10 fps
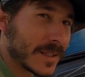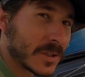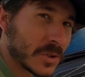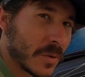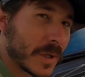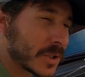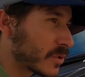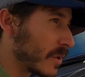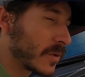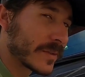Like so much
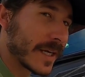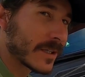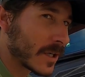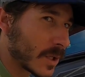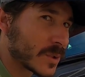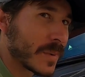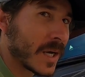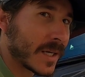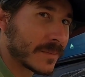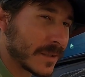smoke that cars
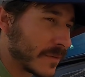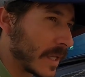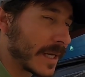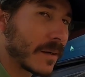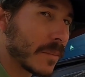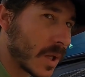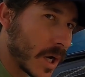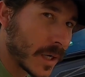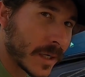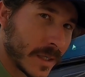behind me for like a
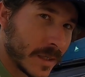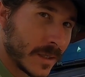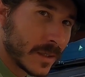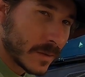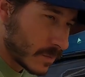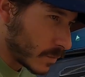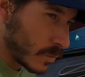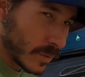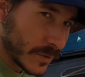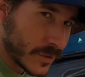block
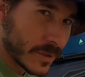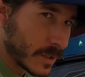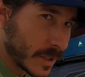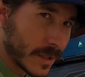wouldn't